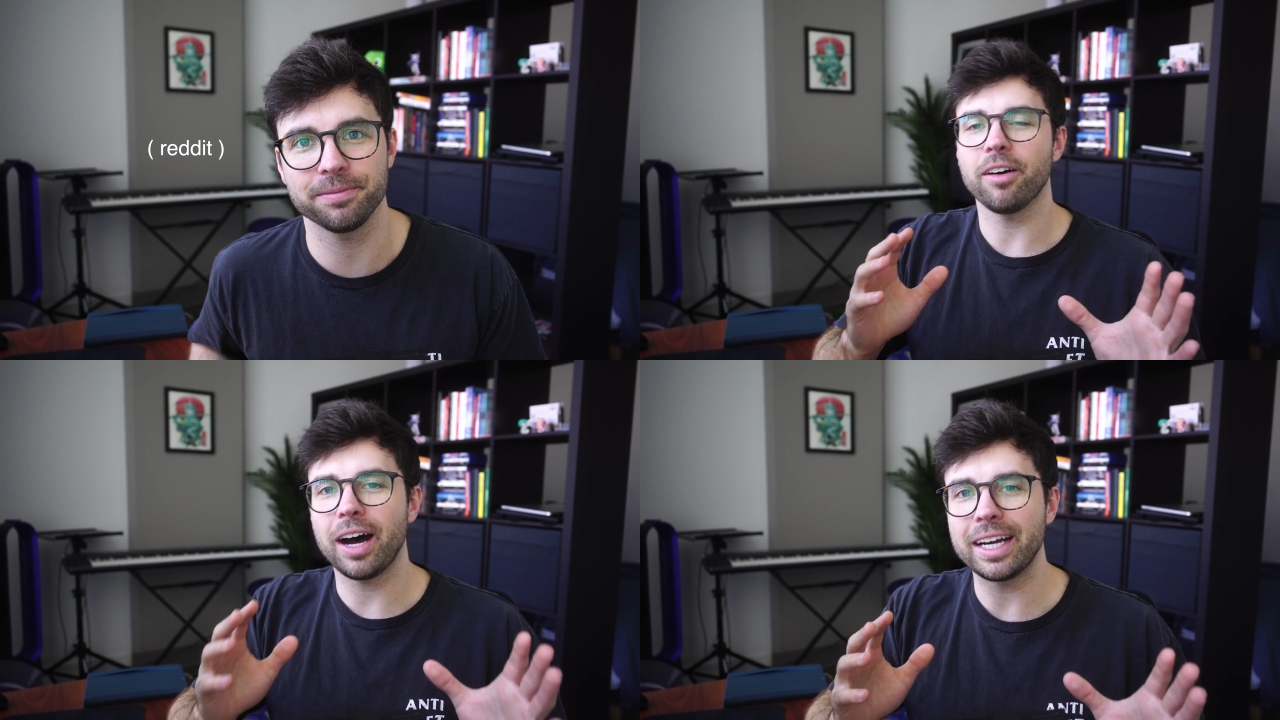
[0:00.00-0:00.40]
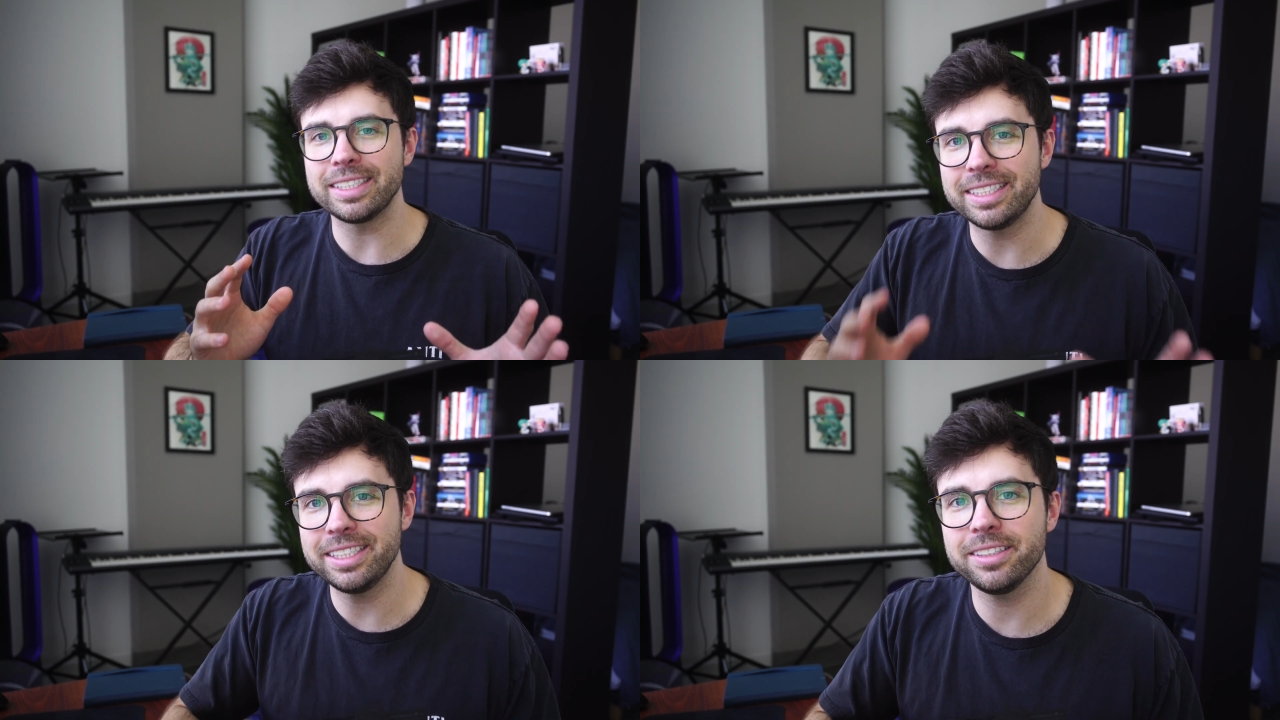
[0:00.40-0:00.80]
Now,
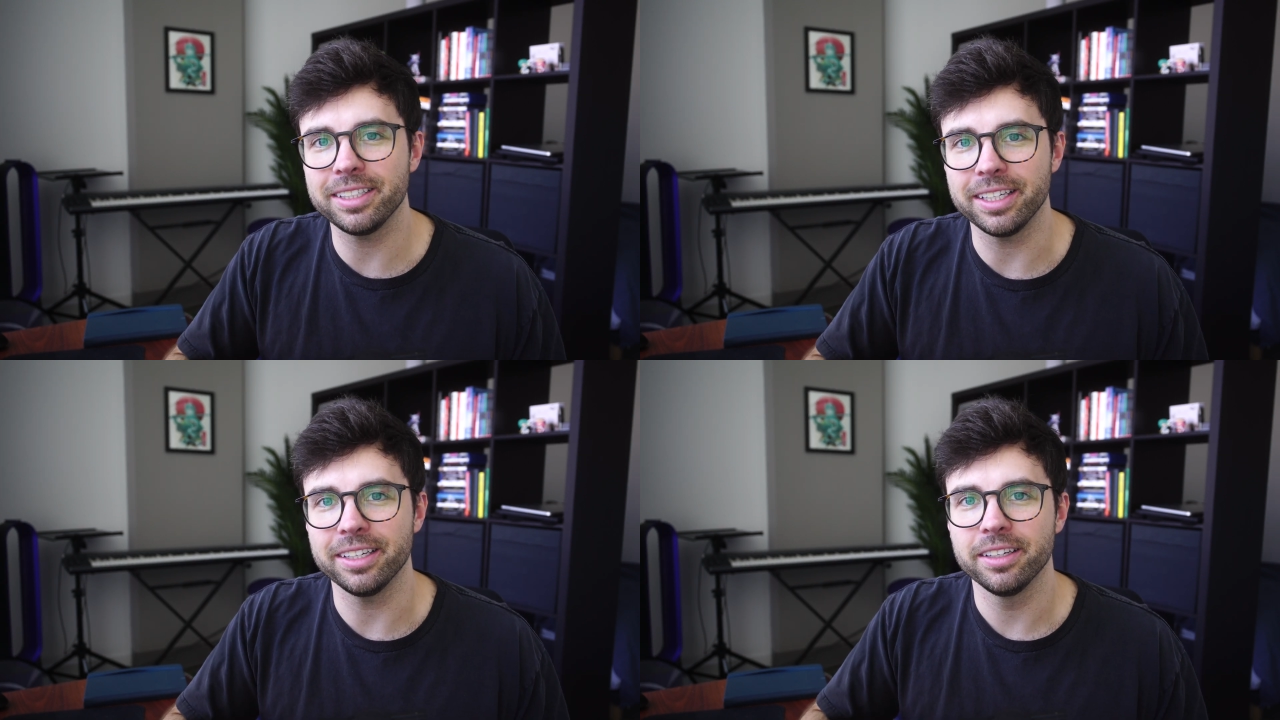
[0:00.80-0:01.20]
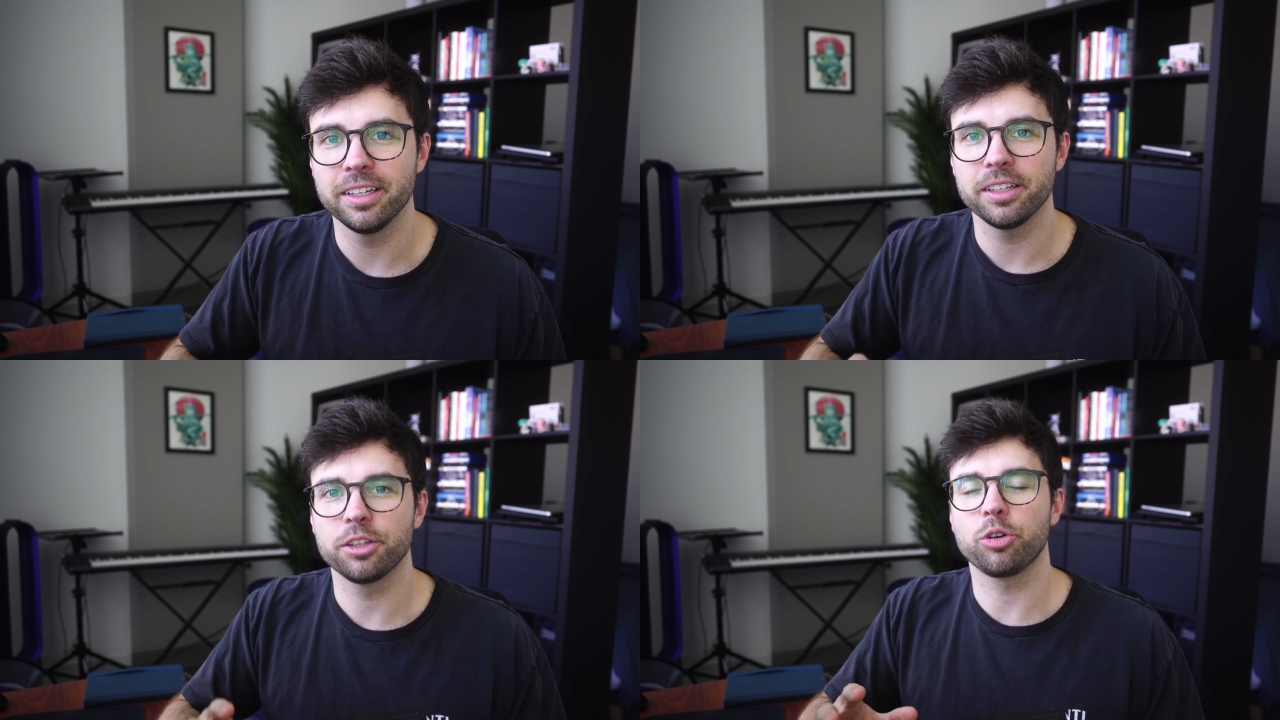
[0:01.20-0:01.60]
ideally,
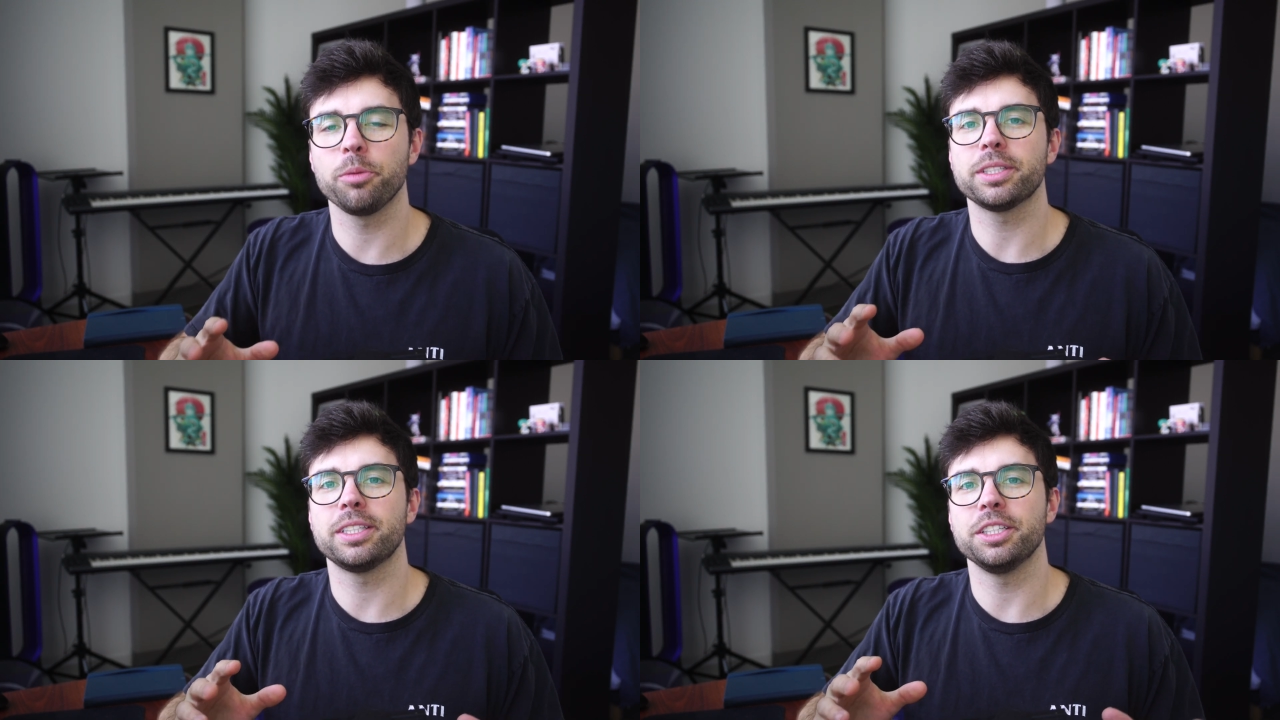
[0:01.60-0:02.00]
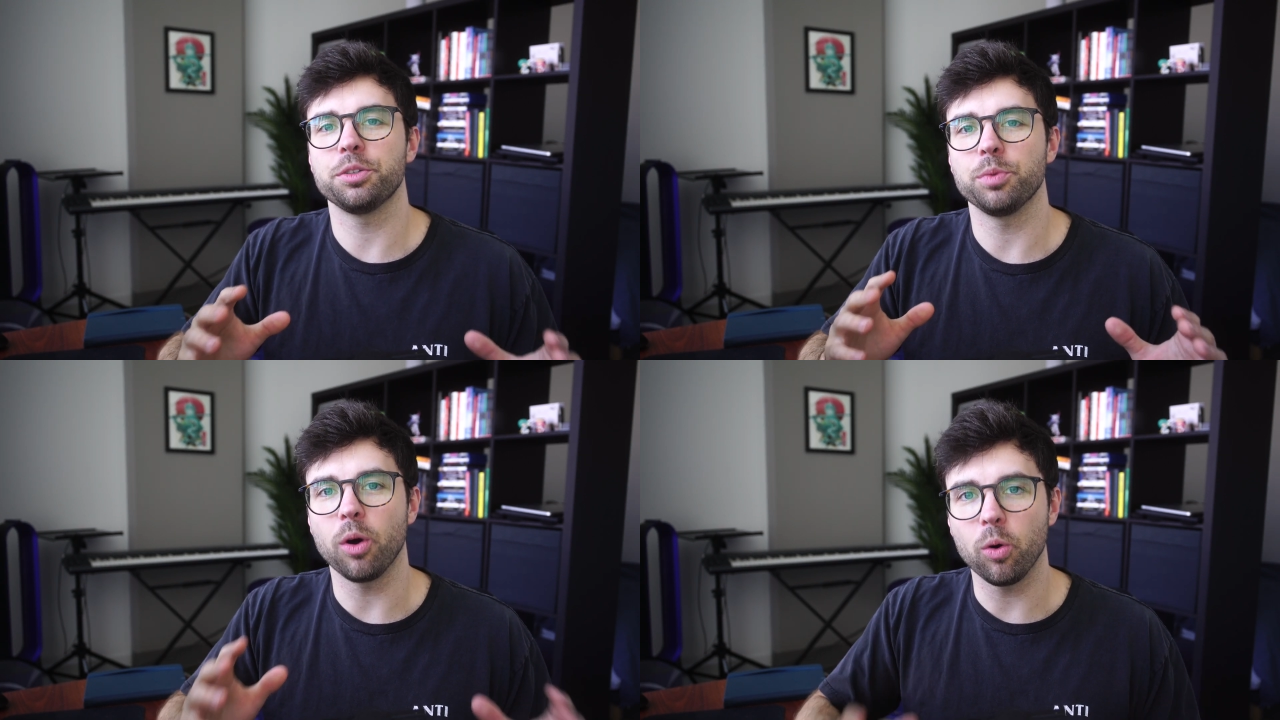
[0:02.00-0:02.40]
the Chrome extension would